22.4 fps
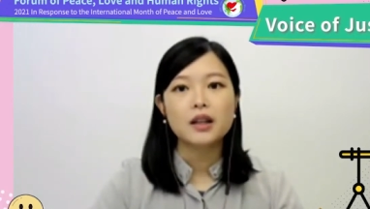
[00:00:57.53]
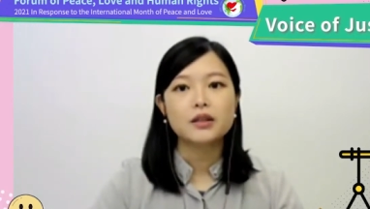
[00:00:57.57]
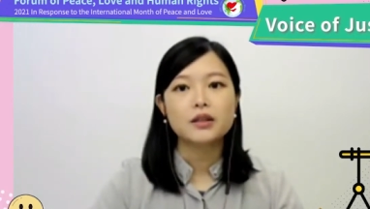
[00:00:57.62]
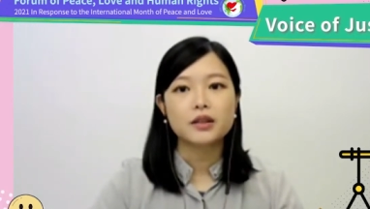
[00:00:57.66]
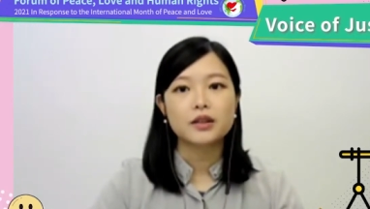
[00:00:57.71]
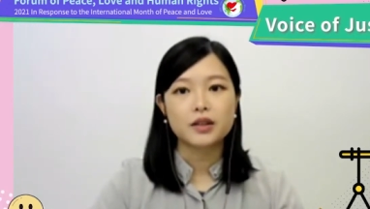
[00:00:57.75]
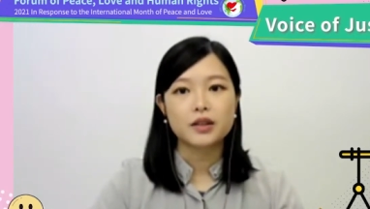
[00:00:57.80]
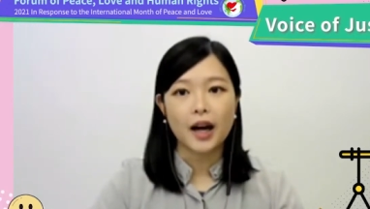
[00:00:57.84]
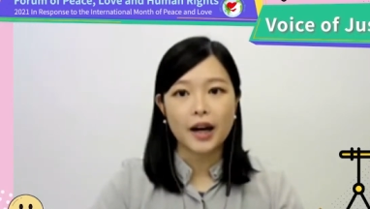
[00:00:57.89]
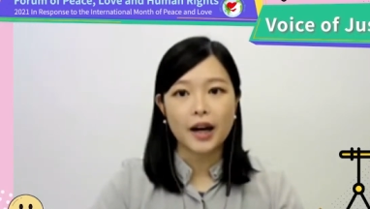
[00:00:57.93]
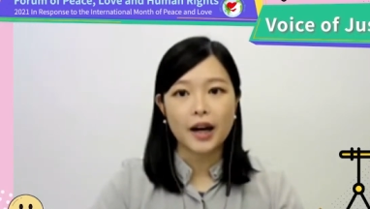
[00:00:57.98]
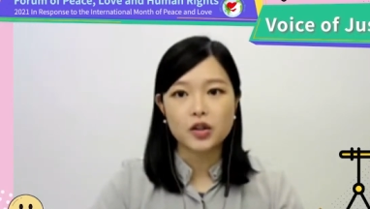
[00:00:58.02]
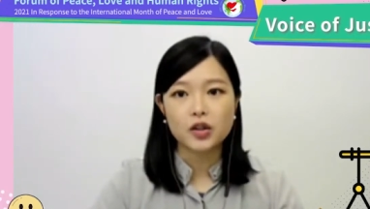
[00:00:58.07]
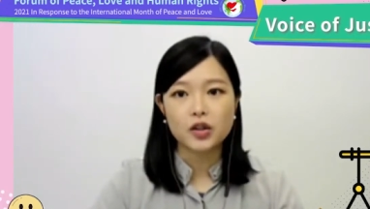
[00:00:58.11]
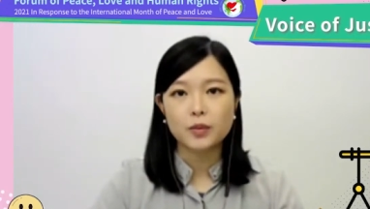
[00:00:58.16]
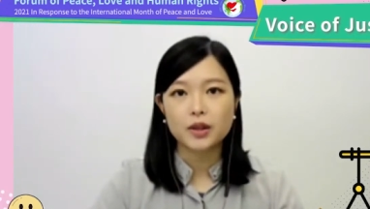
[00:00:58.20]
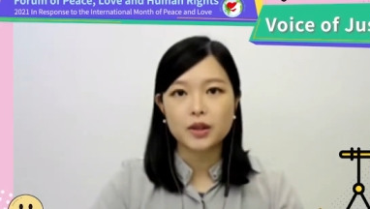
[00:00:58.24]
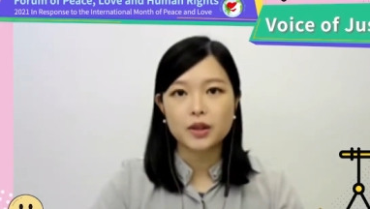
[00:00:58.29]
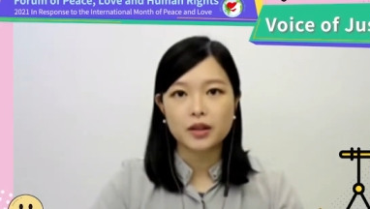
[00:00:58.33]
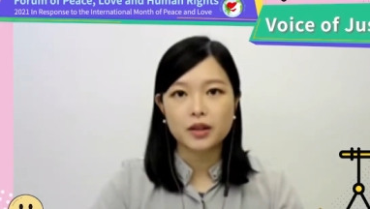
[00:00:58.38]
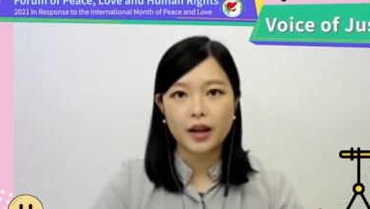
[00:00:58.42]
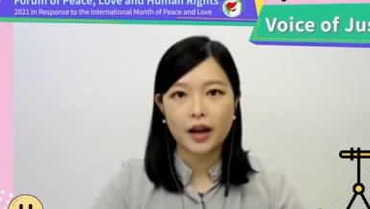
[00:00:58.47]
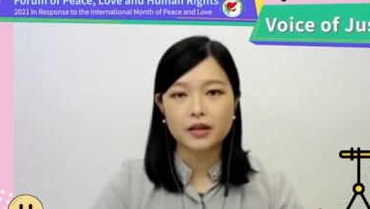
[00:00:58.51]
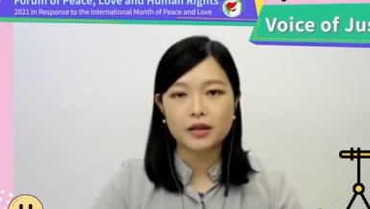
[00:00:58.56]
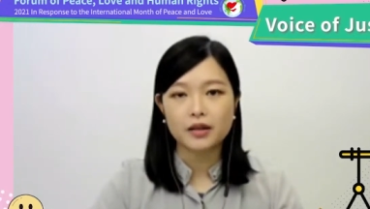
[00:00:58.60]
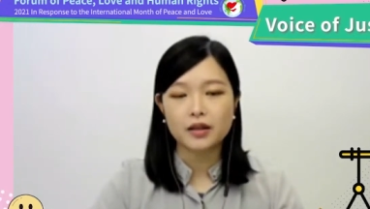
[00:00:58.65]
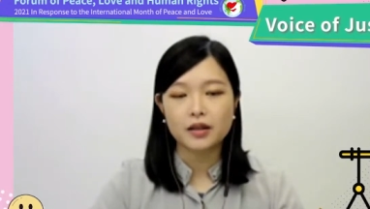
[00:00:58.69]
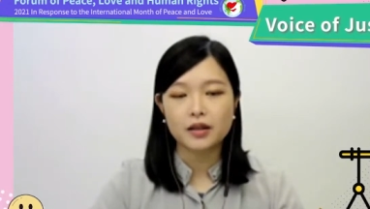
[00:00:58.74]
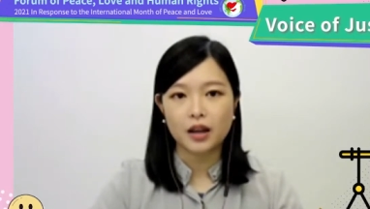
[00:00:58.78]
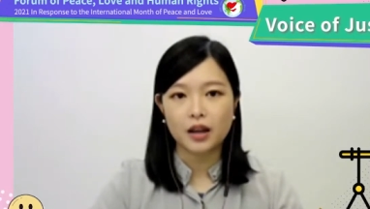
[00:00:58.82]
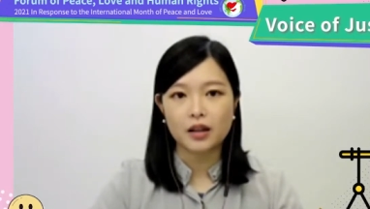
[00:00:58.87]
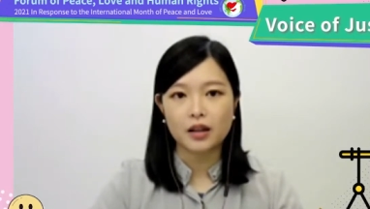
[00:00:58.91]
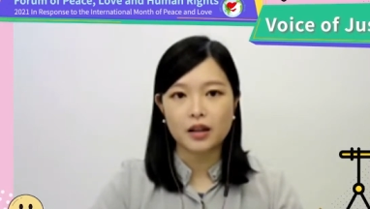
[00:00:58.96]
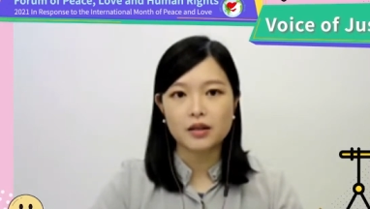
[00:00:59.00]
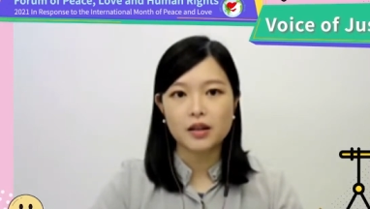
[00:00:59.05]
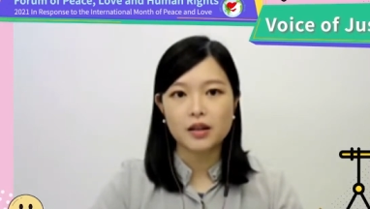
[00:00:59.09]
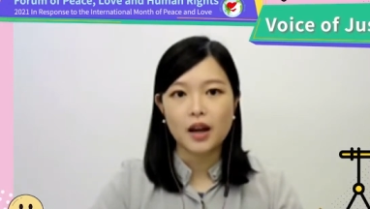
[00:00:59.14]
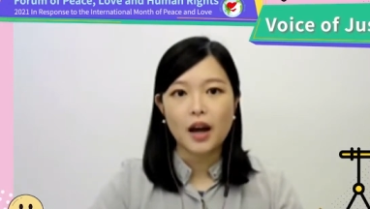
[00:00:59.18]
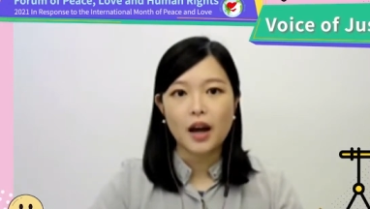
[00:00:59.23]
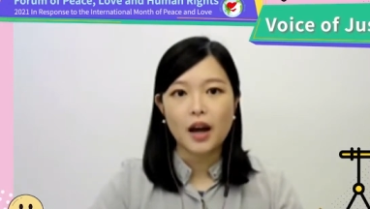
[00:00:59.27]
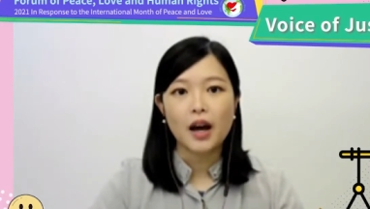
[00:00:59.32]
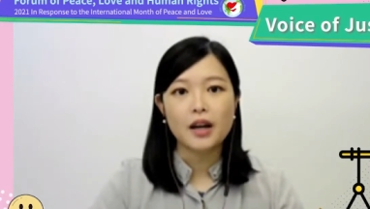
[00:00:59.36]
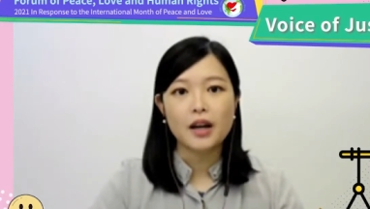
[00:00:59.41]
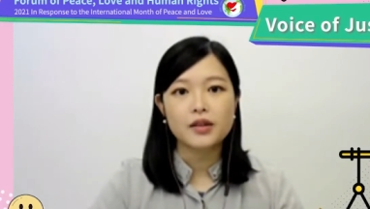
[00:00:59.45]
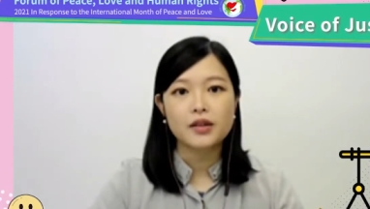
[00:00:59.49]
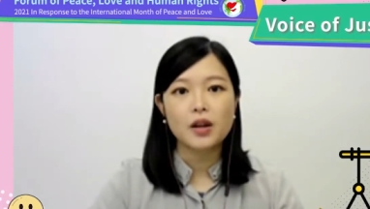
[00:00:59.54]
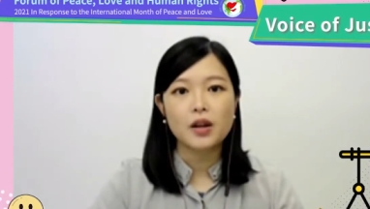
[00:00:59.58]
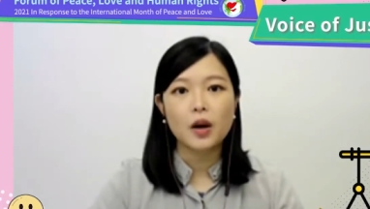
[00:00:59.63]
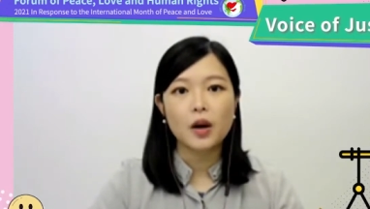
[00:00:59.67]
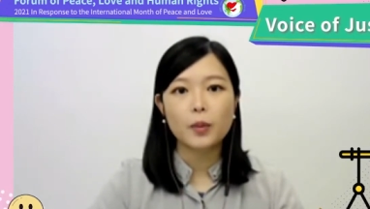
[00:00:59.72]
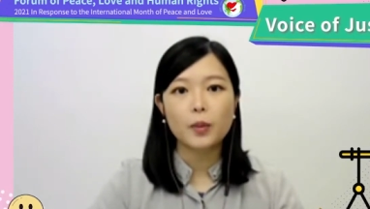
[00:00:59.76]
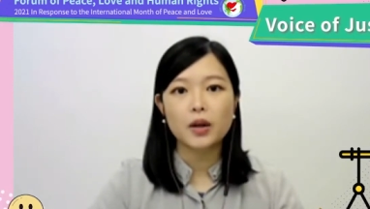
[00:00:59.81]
the Tai Ji Men tax case, has not